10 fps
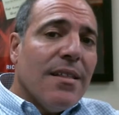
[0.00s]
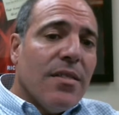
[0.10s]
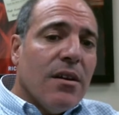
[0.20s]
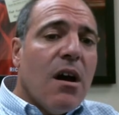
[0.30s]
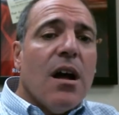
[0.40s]

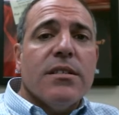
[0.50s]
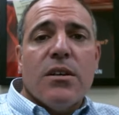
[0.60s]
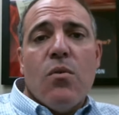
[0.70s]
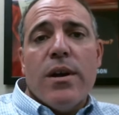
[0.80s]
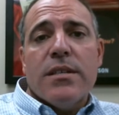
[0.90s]
the
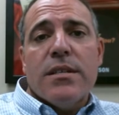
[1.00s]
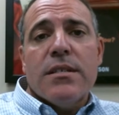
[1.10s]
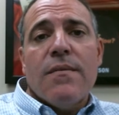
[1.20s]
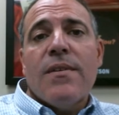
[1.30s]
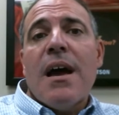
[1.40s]
consequences
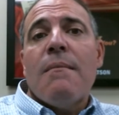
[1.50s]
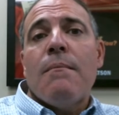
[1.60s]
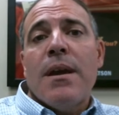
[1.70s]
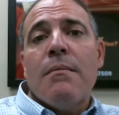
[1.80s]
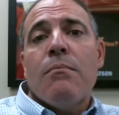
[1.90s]
of not
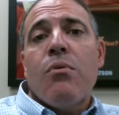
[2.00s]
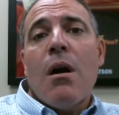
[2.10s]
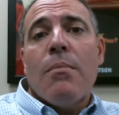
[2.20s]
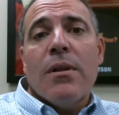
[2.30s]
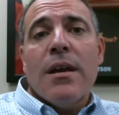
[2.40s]
being
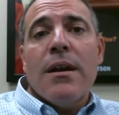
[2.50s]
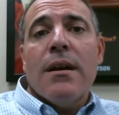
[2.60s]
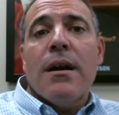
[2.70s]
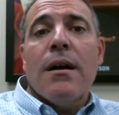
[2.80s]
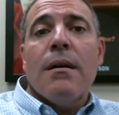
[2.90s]
properly
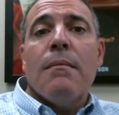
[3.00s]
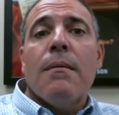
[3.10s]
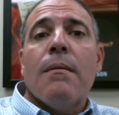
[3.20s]
uh,